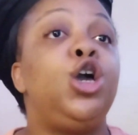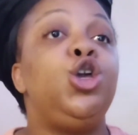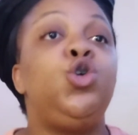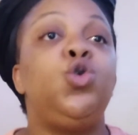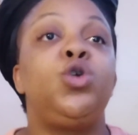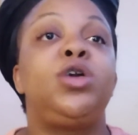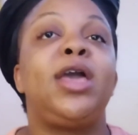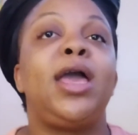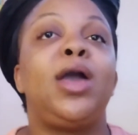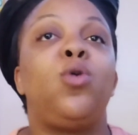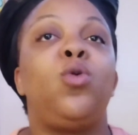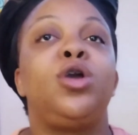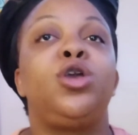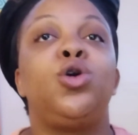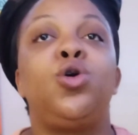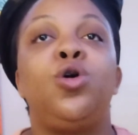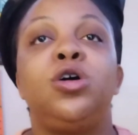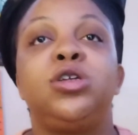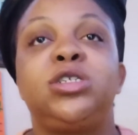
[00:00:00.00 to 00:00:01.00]
You can't, when
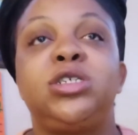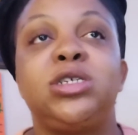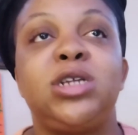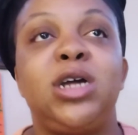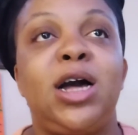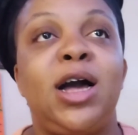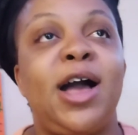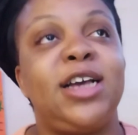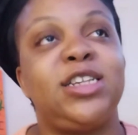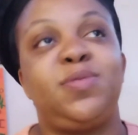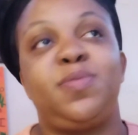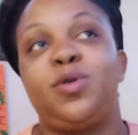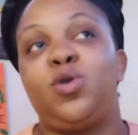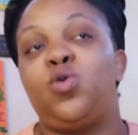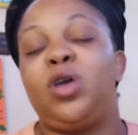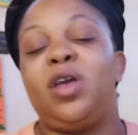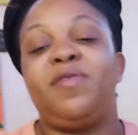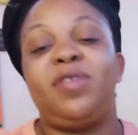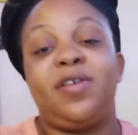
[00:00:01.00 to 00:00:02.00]
you go to the
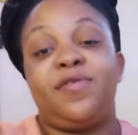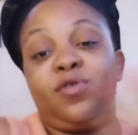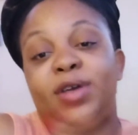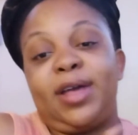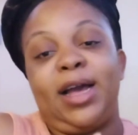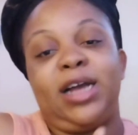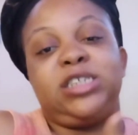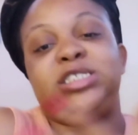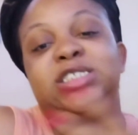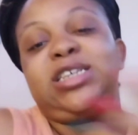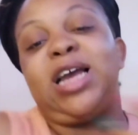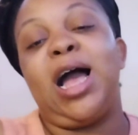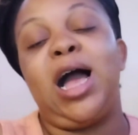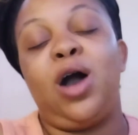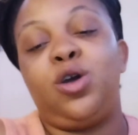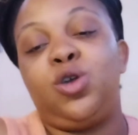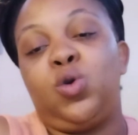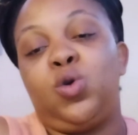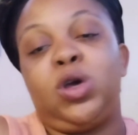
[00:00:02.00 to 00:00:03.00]
hospital, even if you got
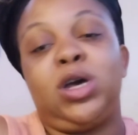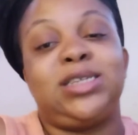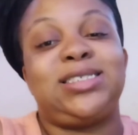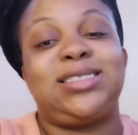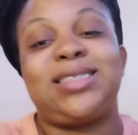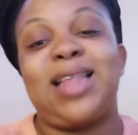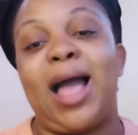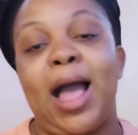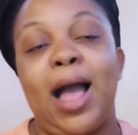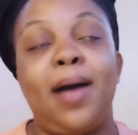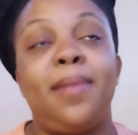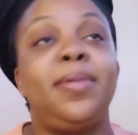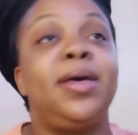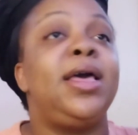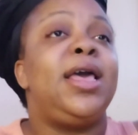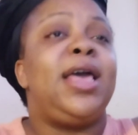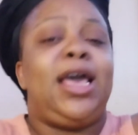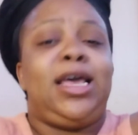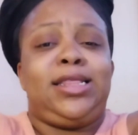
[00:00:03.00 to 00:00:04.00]
shot or you got stabbed
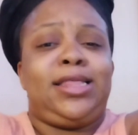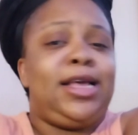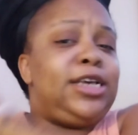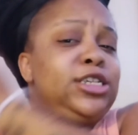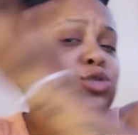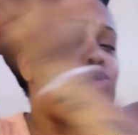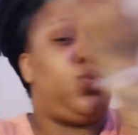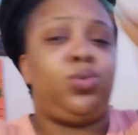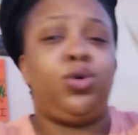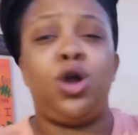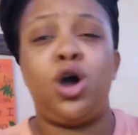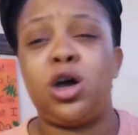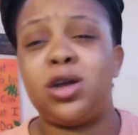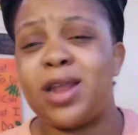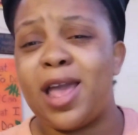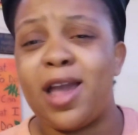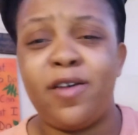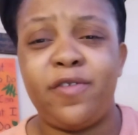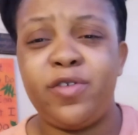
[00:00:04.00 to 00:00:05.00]
and there's
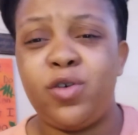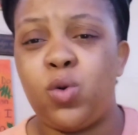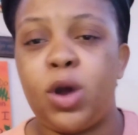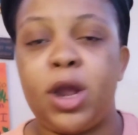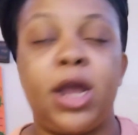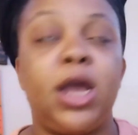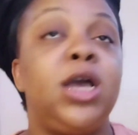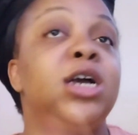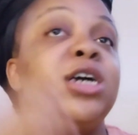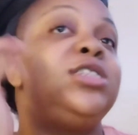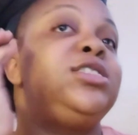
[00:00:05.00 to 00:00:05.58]
blood everywhere,